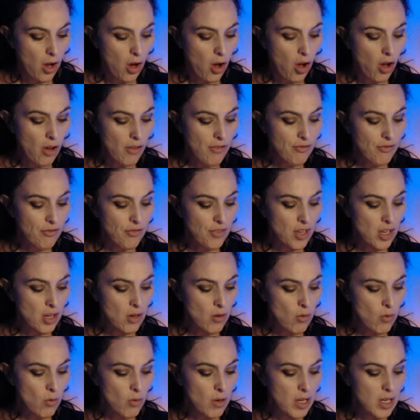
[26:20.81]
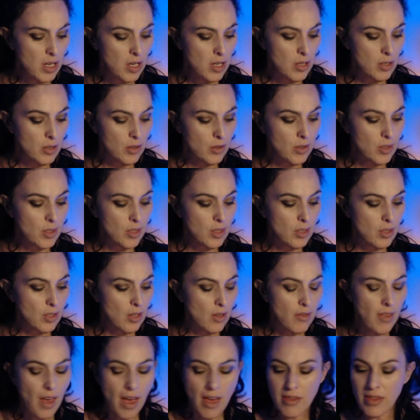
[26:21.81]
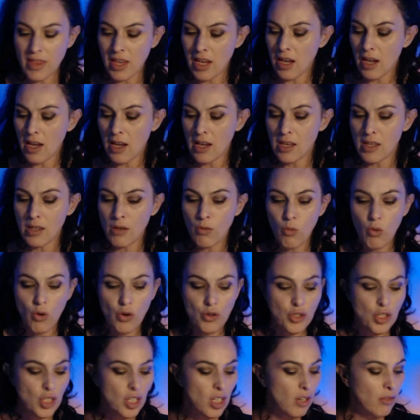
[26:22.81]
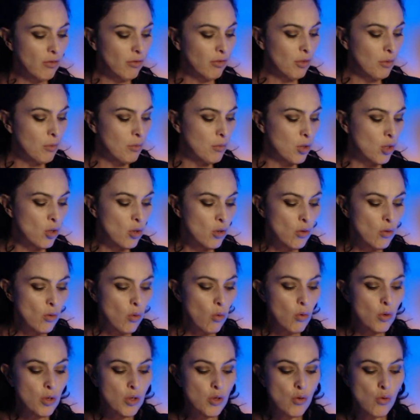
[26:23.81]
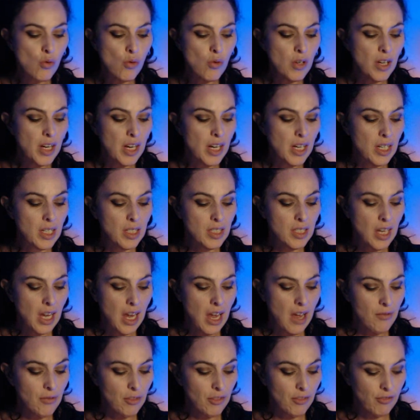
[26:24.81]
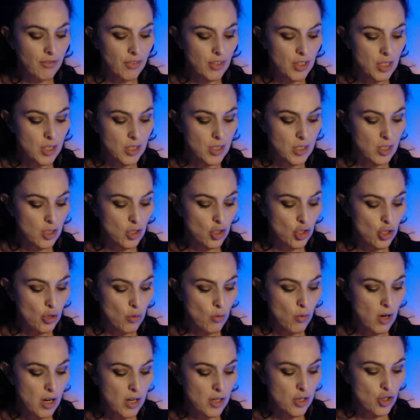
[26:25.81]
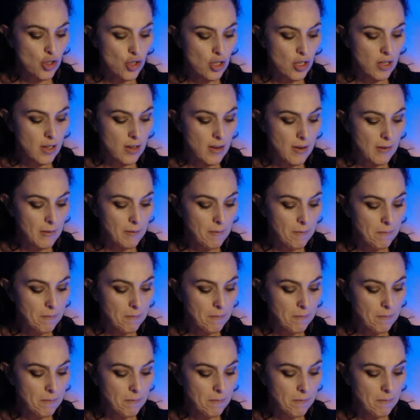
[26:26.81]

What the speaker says: I feel it's that they're either wanting it from you or you're needing to have it for the situation.